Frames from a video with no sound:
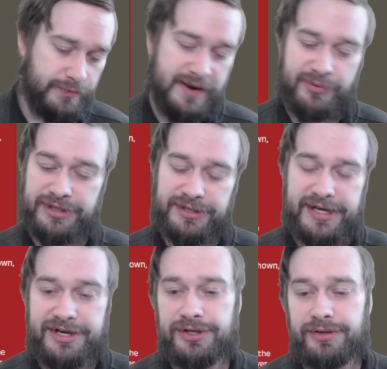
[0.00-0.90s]

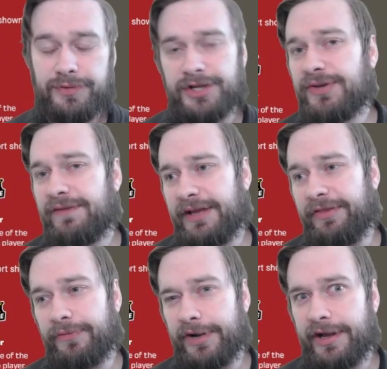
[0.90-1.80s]
Representation. We also have
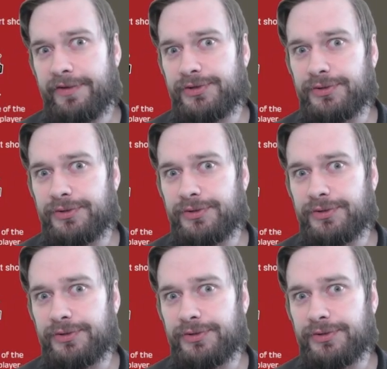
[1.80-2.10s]
like 3 other